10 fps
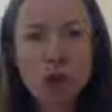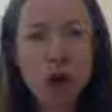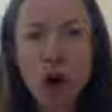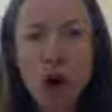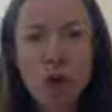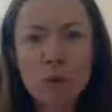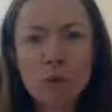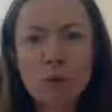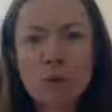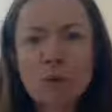tall,
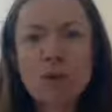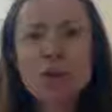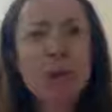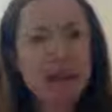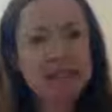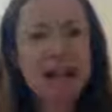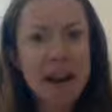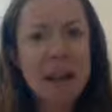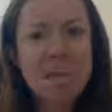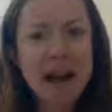so I sent
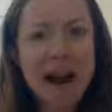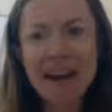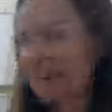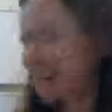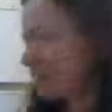him back.